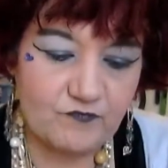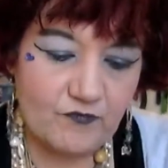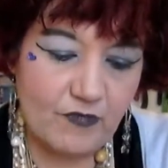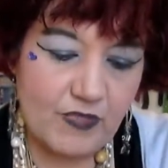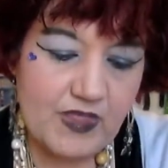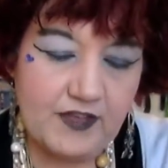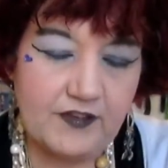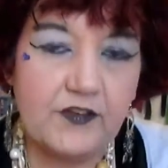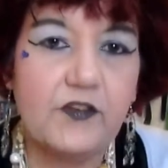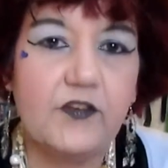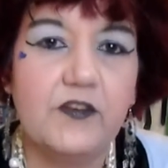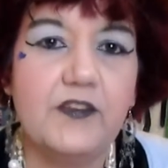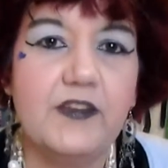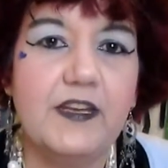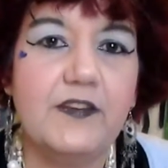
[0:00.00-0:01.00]
let's
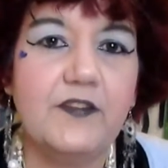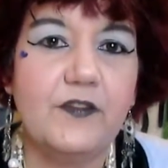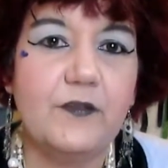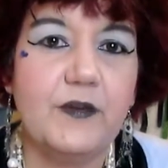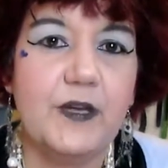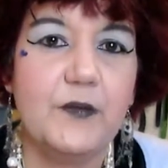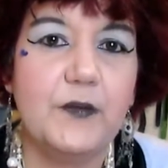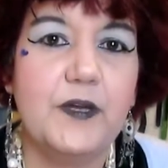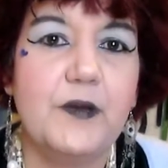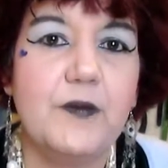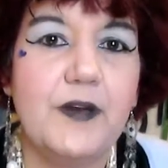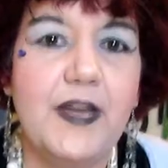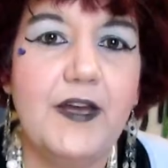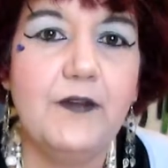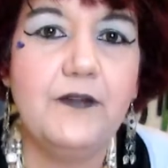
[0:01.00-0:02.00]
turn things the right way
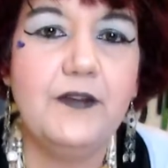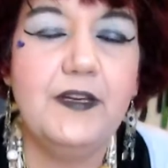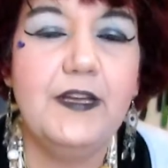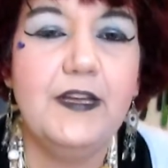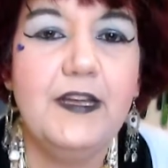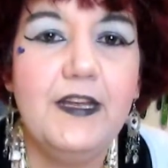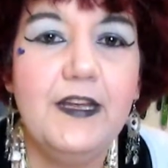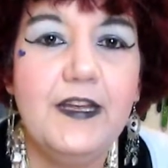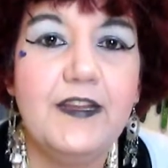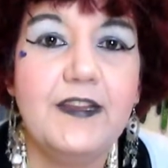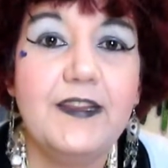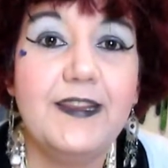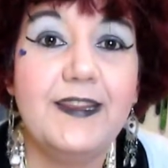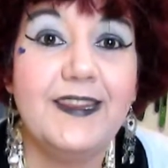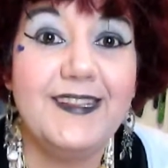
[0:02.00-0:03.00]
around.
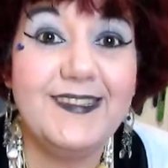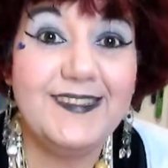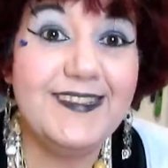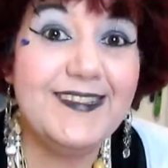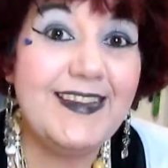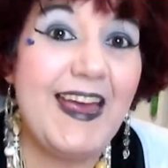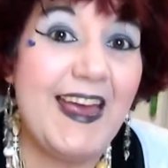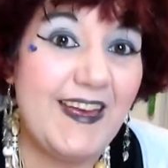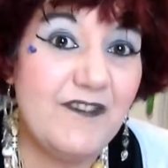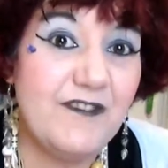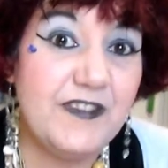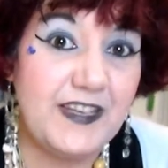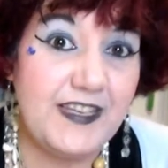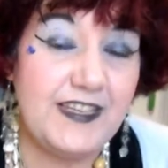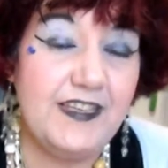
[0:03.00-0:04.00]
This is
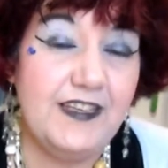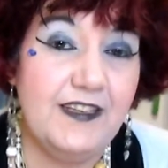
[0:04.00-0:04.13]
heavy.